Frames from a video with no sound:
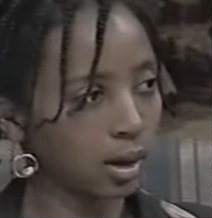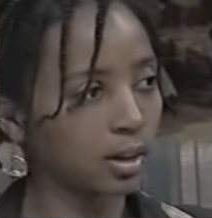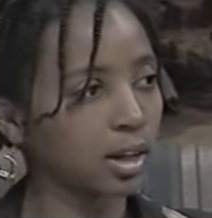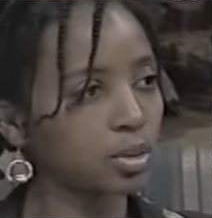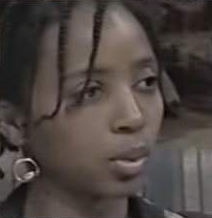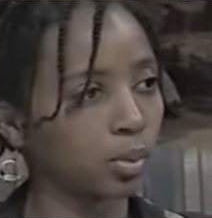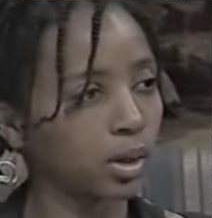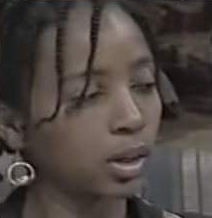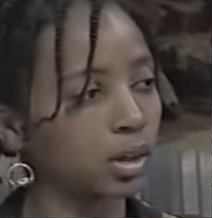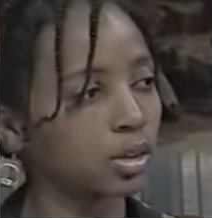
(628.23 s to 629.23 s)
And that's what
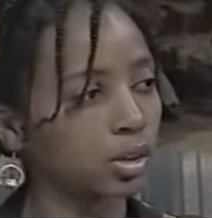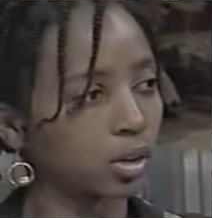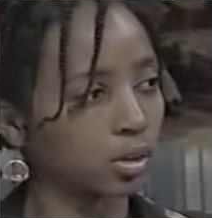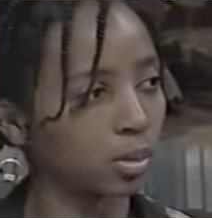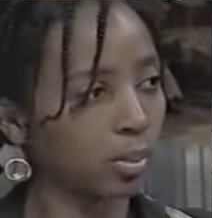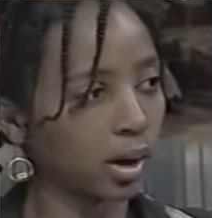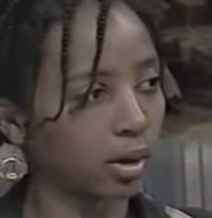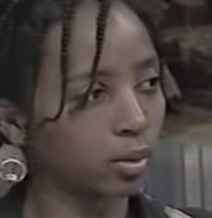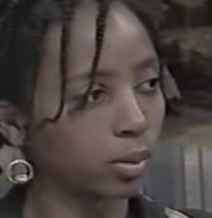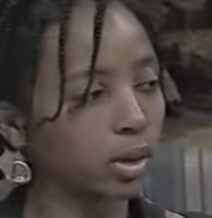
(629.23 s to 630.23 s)
we're here to learn
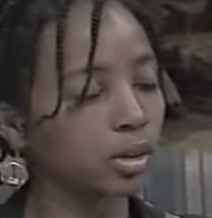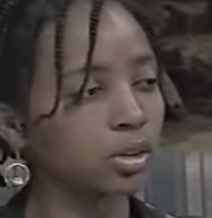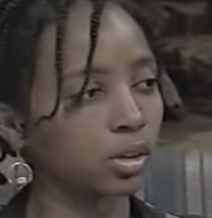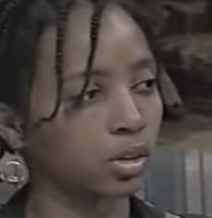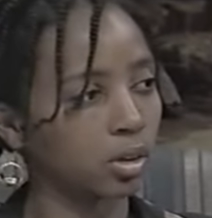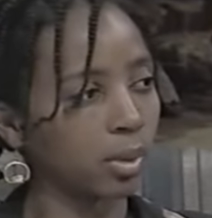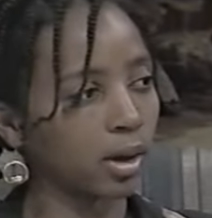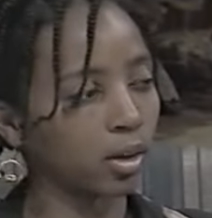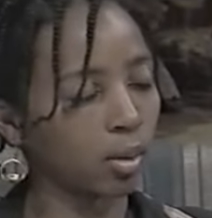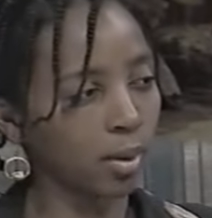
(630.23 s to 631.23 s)
about. We're here to learn
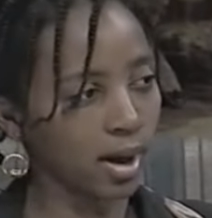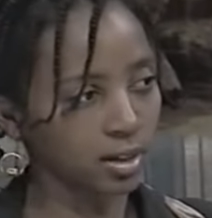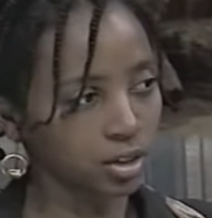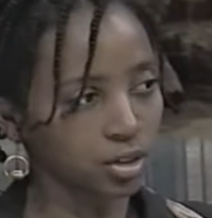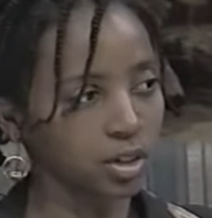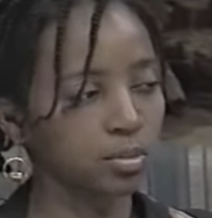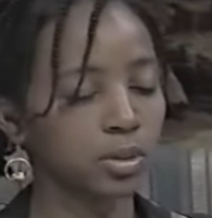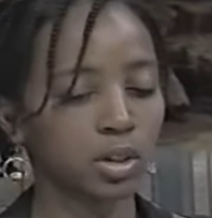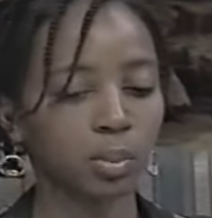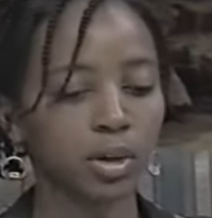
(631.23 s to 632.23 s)
about our past
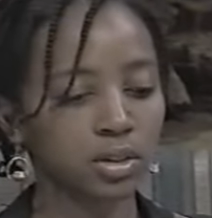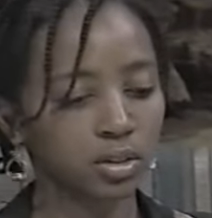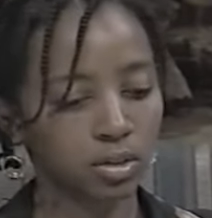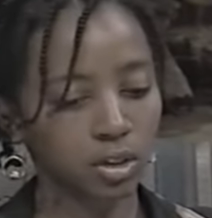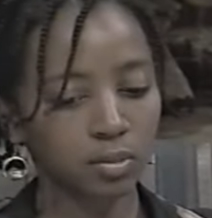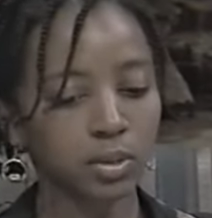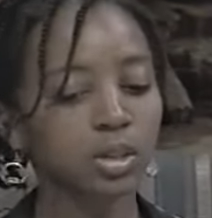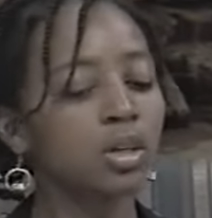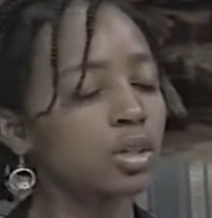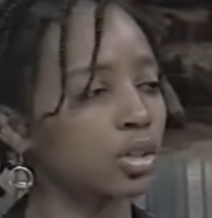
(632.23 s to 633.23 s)
achievements, our present
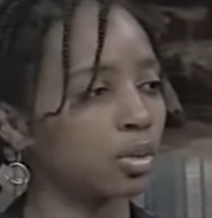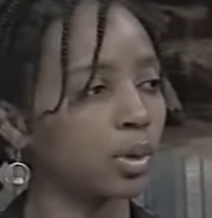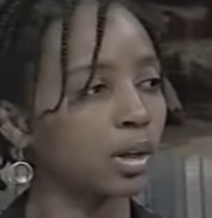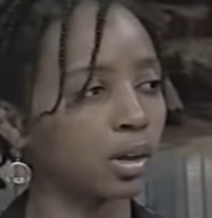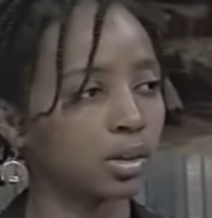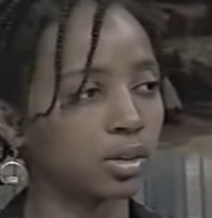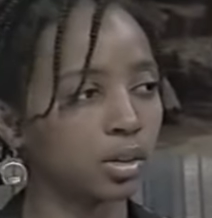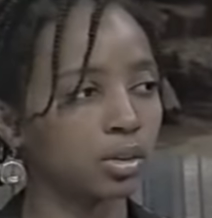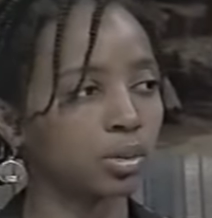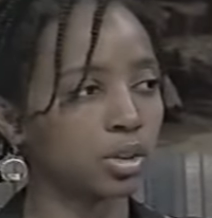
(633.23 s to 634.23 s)
achievements, so that we can
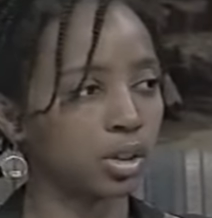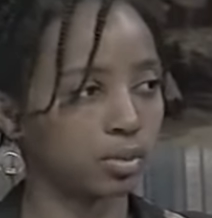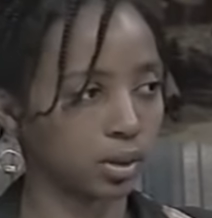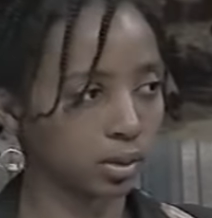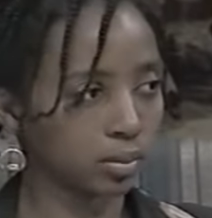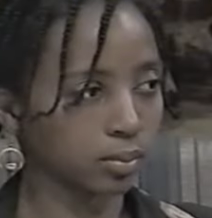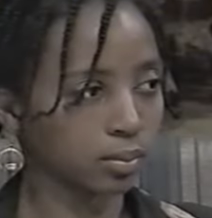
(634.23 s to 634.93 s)
continue achieving.